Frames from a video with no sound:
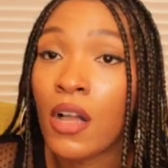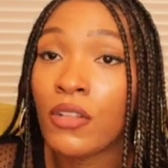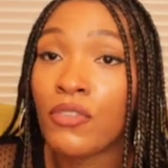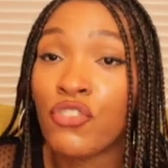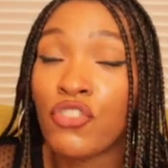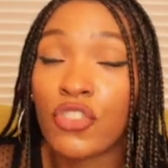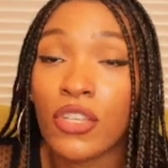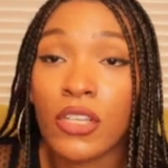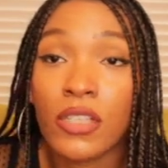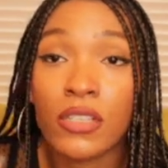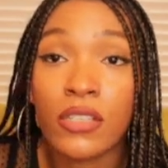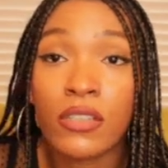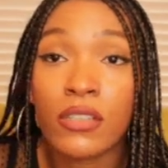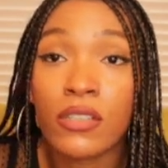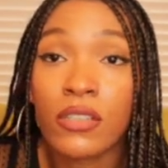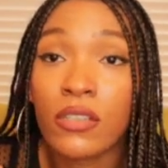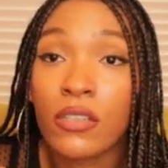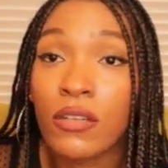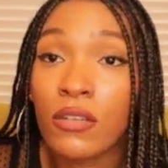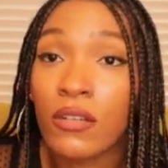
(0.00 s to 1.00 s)

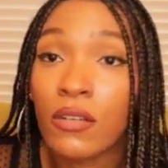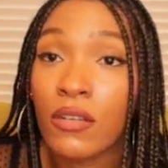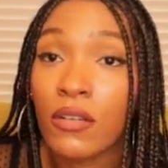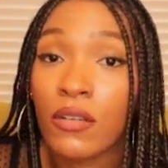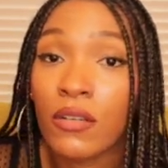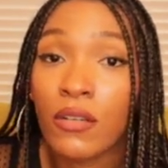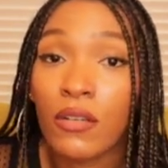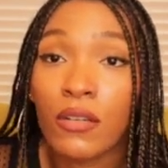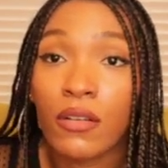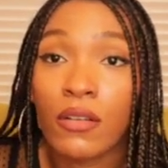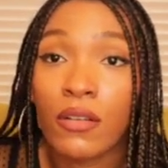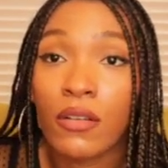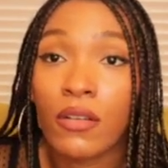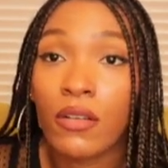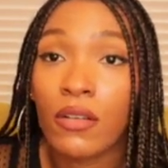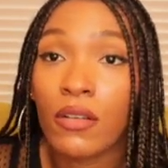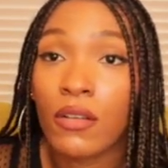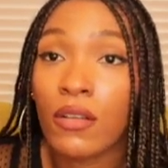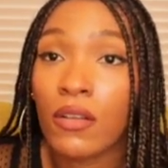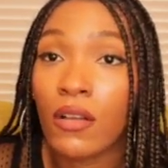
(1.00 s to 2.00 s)
just
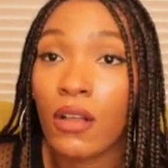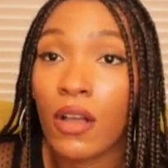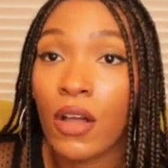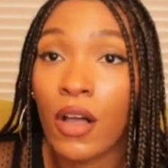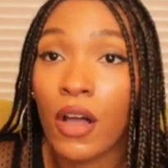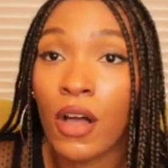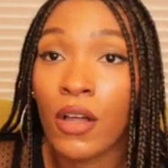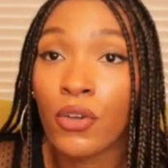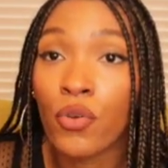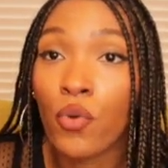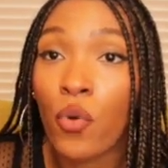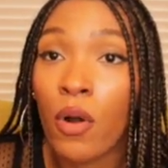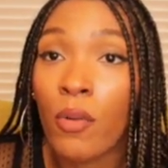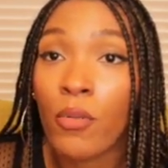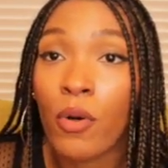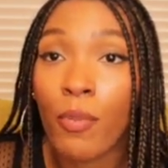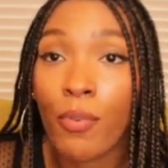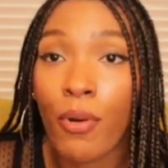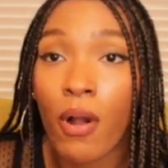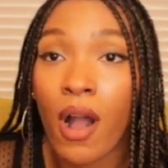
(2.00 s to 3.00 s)
a
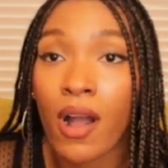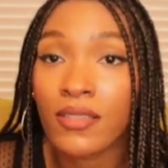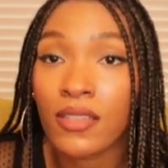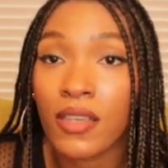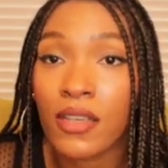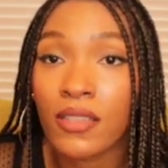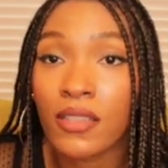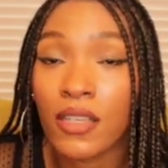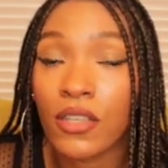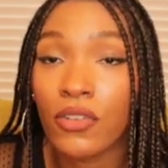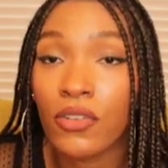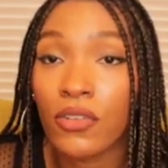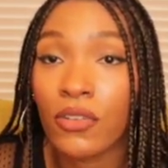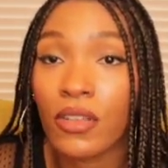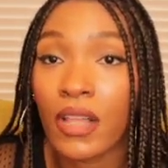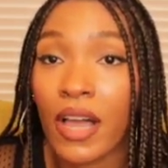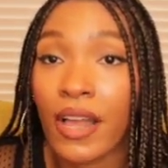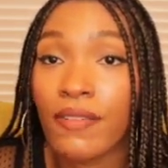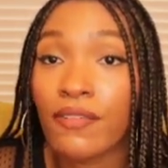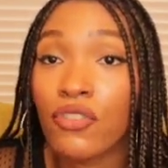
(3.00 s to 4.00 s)
normal process in your
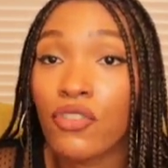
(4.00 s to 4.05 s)
life.